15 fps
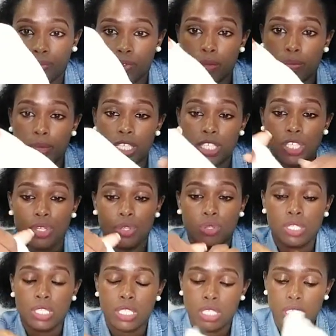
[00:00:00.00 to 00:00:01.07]
The
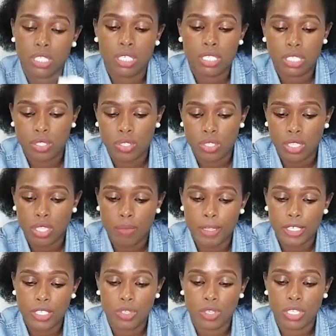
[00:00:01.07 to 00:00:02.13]
materials, the
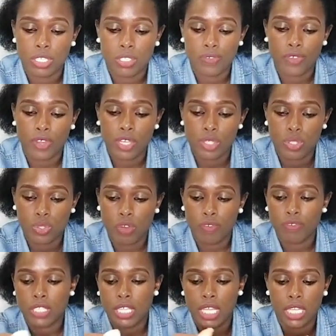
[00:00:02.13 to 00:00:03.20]
material, it's very soft